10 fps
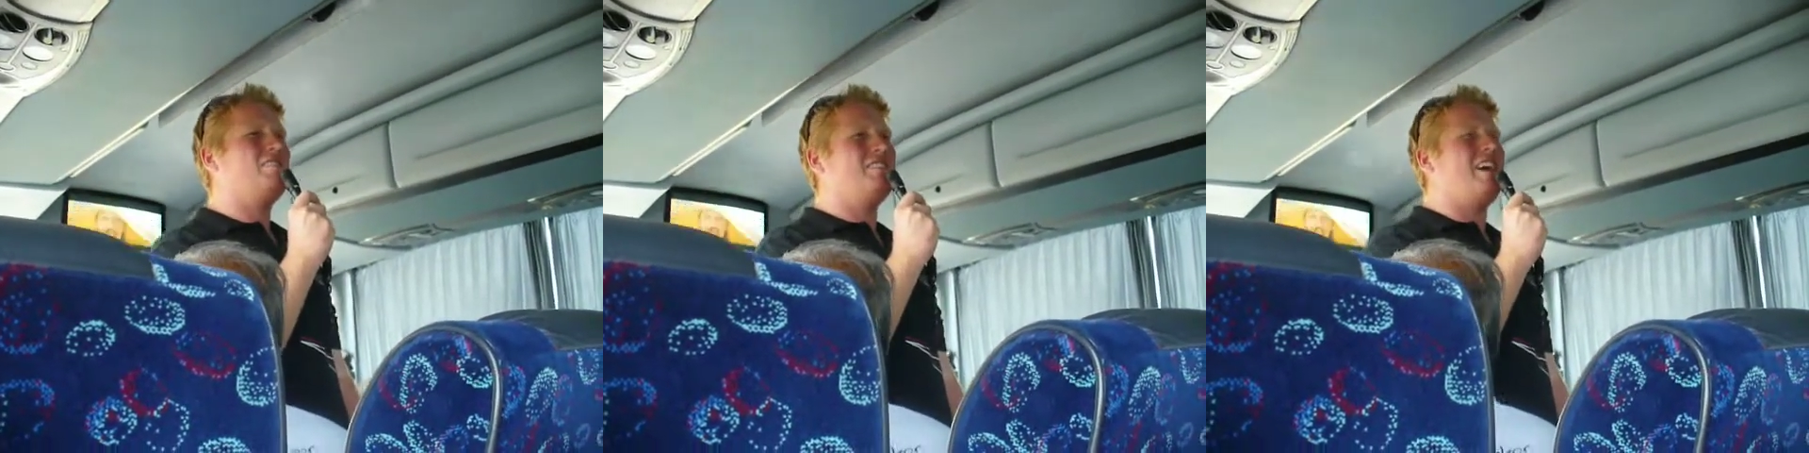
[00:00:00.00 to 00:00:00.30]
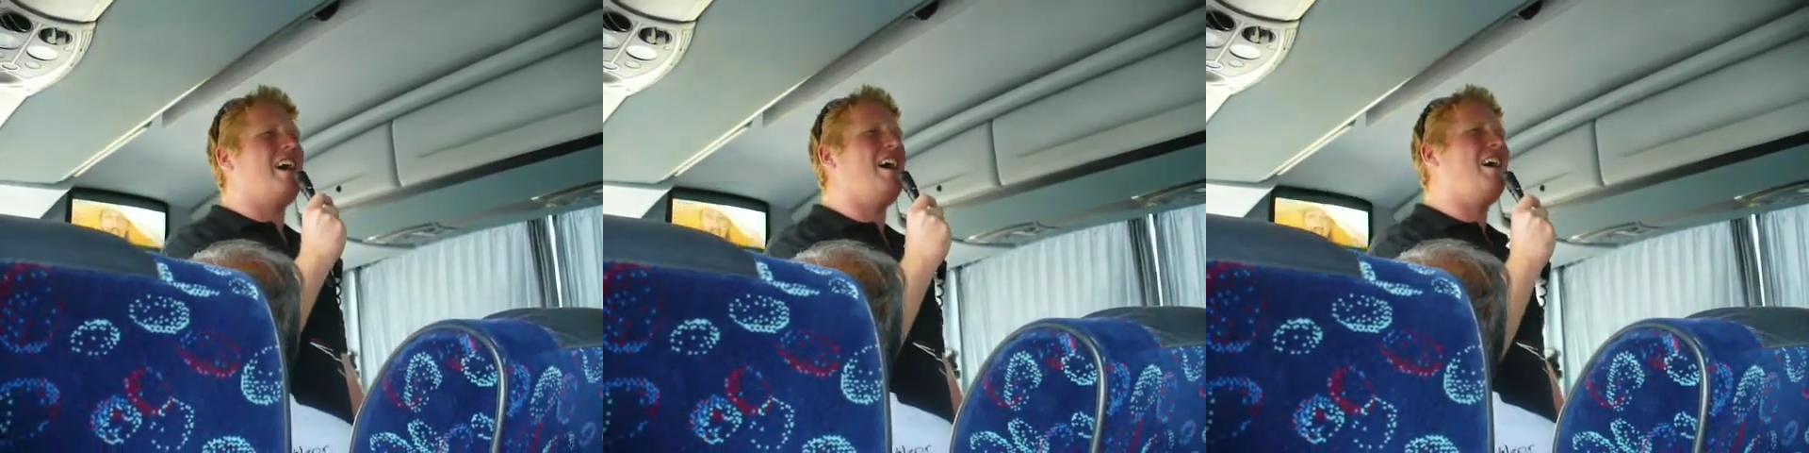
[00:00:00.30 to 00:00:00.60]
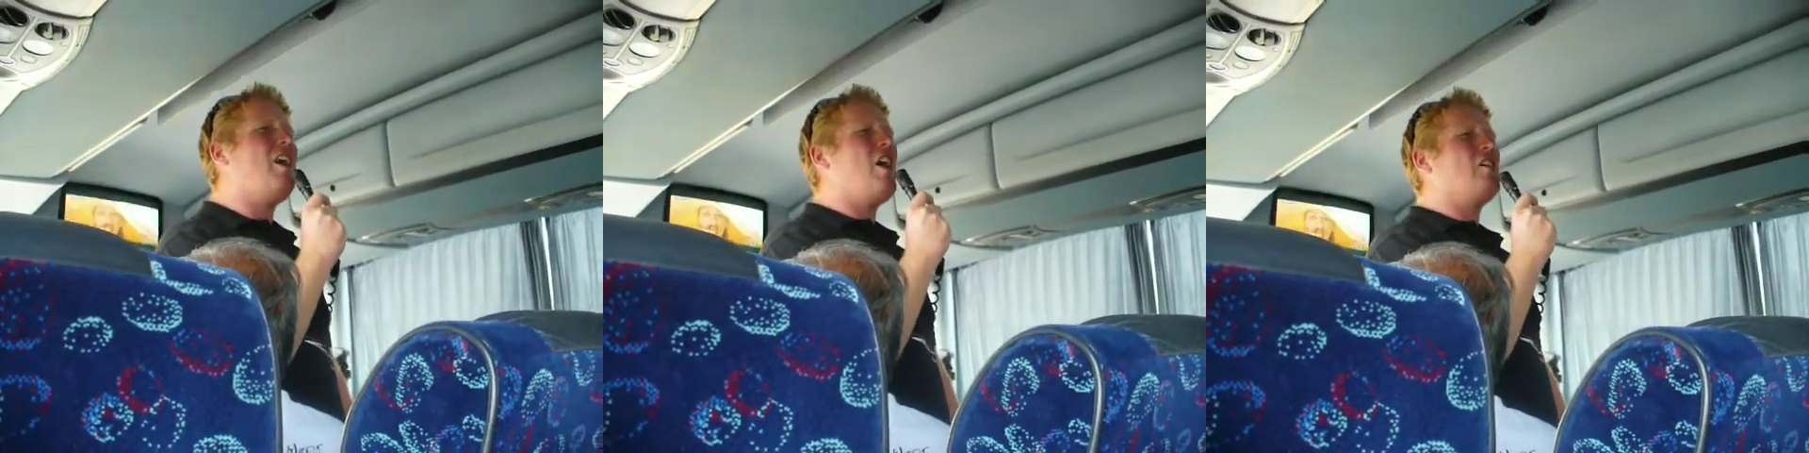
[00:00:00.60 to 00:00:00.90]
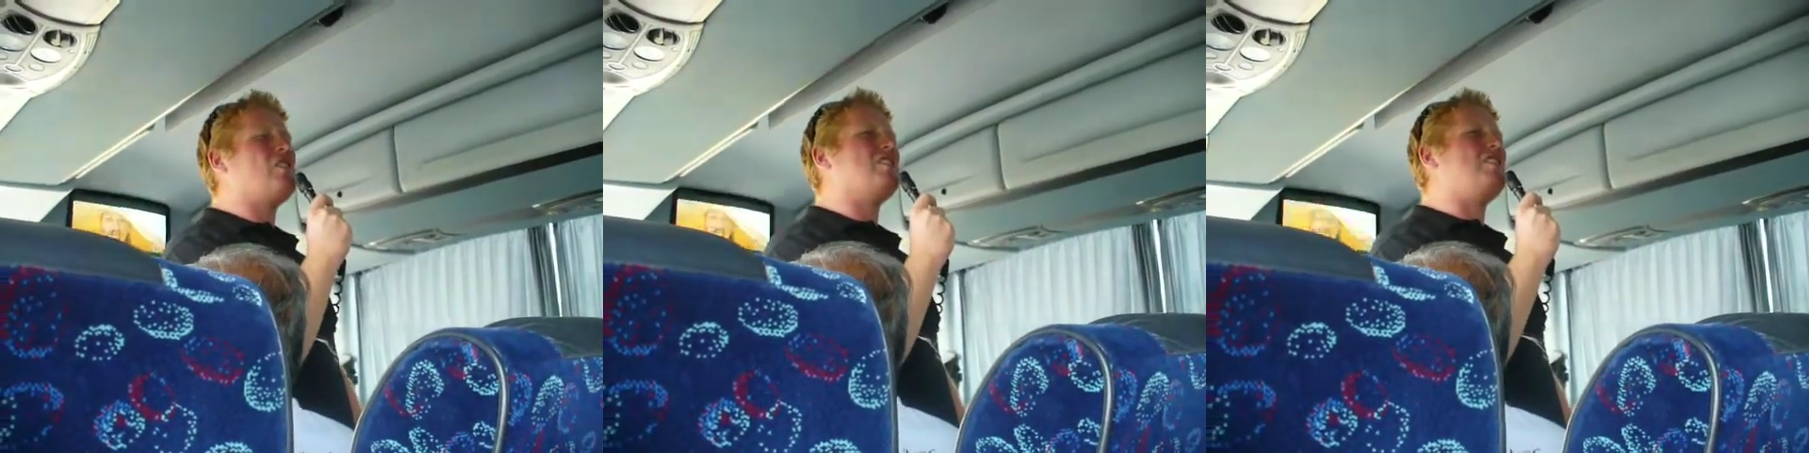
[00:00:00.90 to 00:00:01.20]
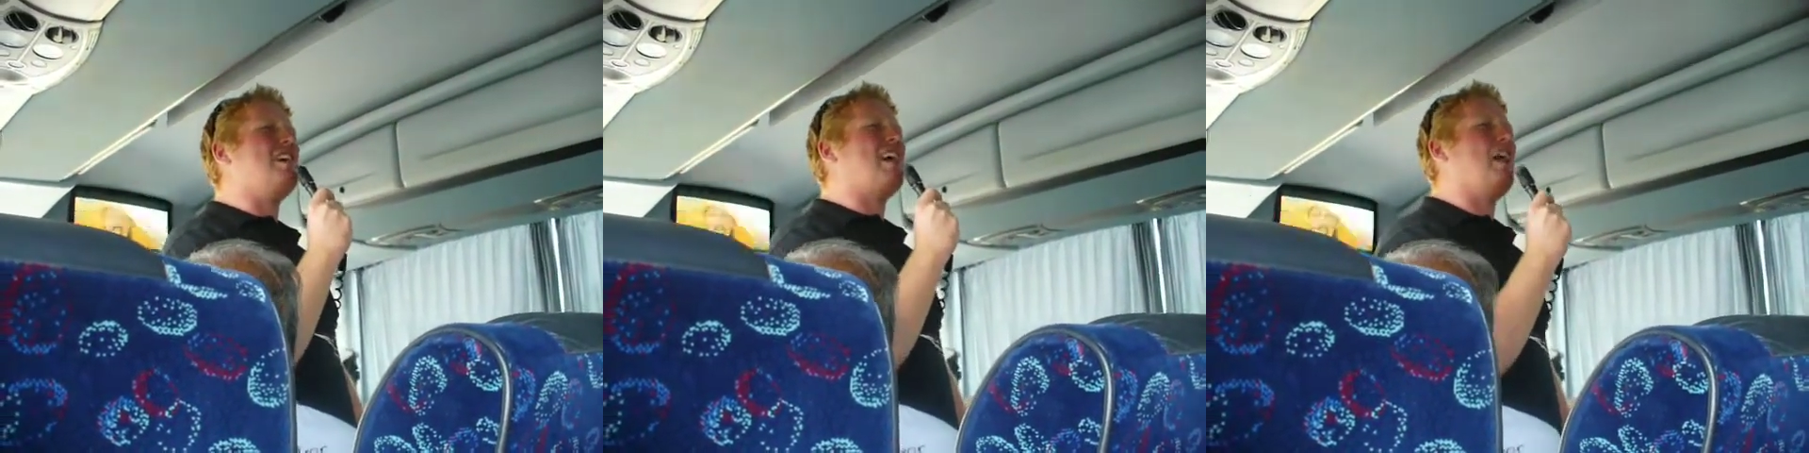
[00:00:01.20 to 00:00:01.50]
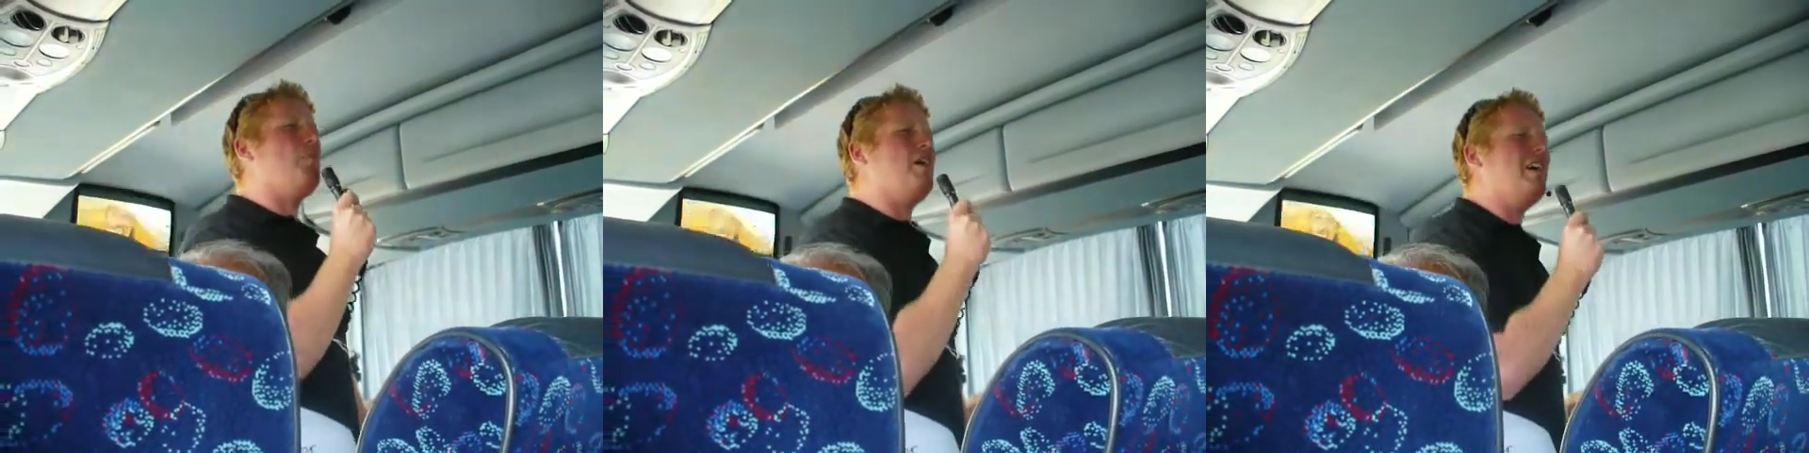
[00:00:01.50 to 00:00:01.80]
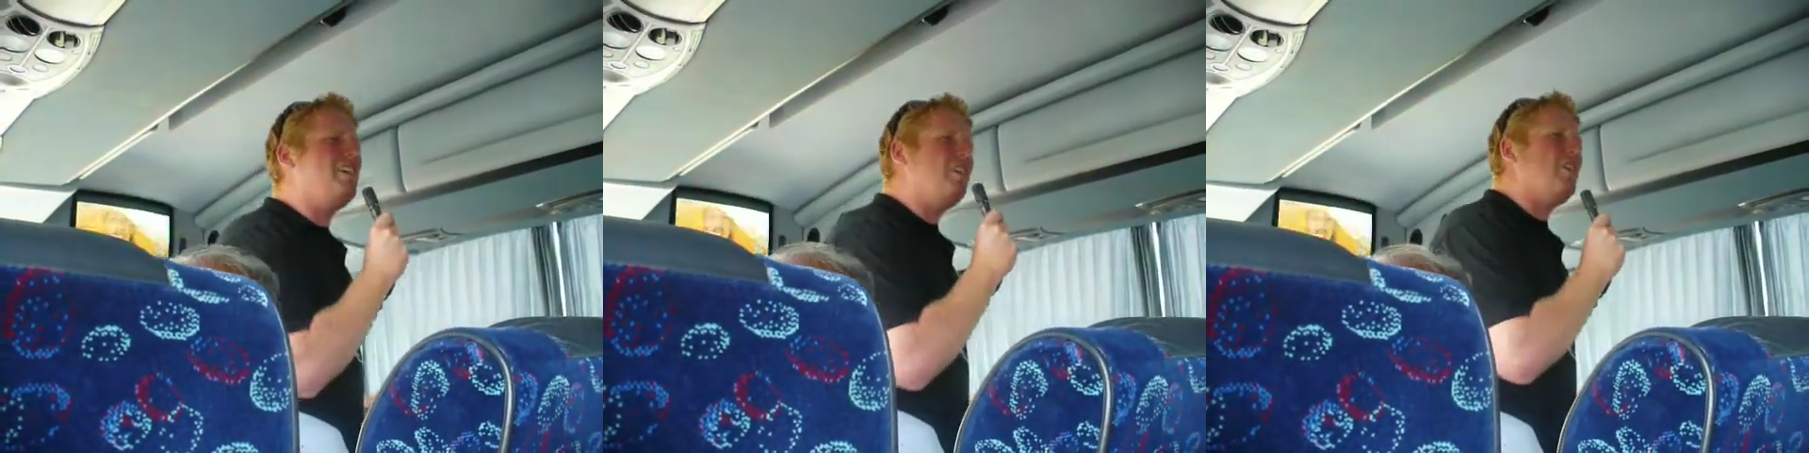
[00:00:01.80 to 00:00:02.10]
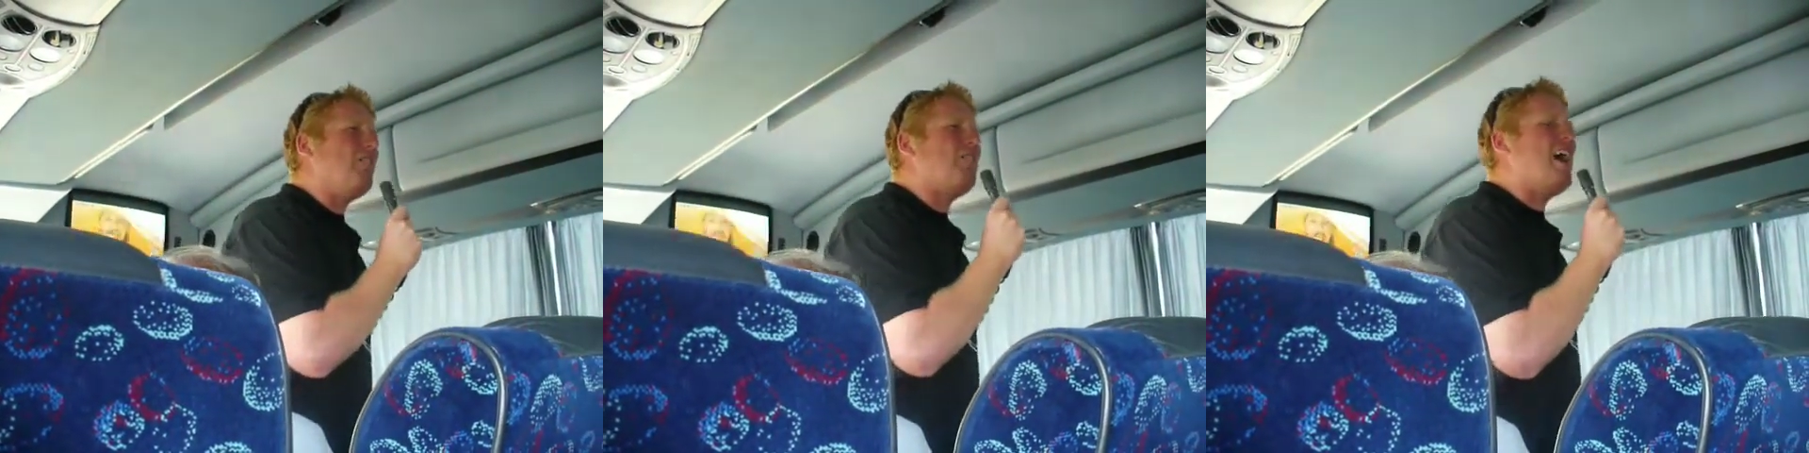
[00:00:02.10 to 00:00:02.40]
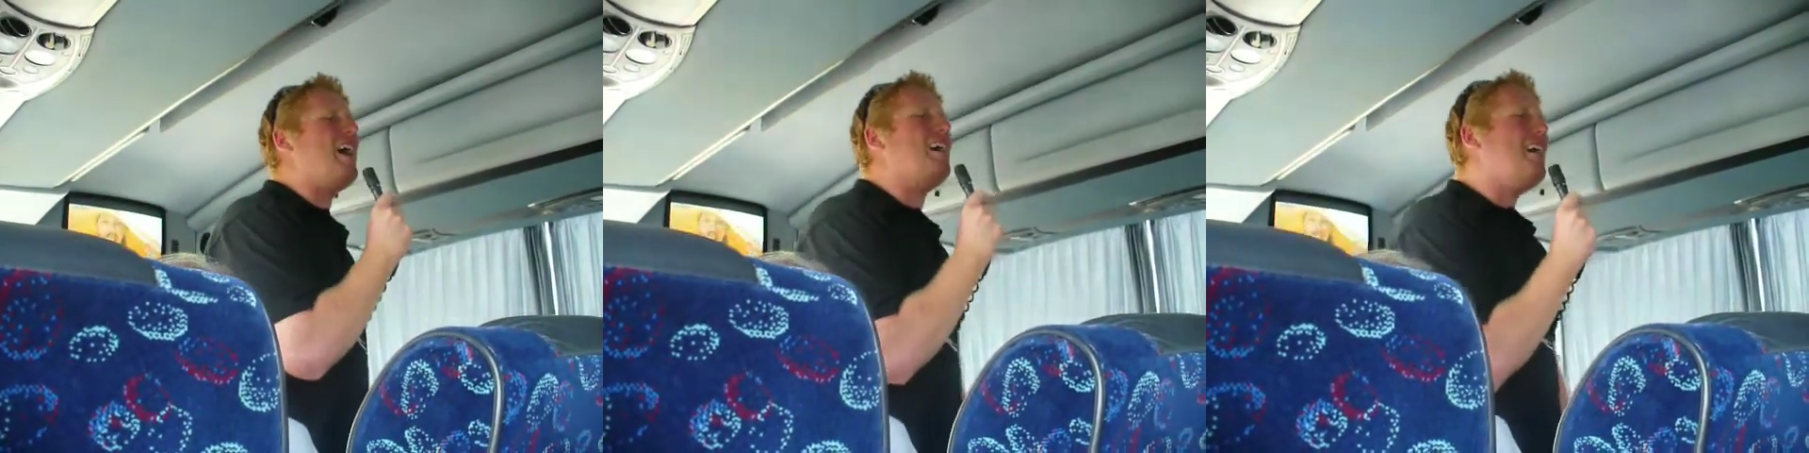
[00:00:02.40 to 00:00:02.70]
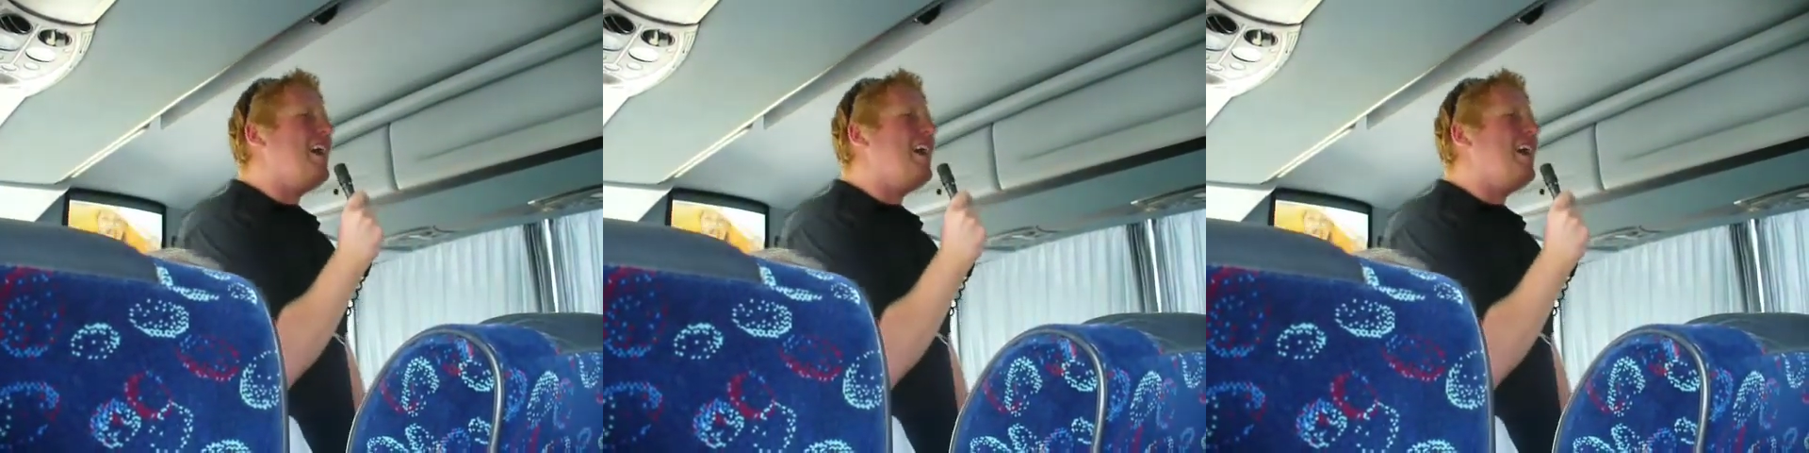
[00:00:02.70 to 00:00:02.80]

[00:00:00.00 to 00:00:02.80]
Yeah, just near Colombia, not far,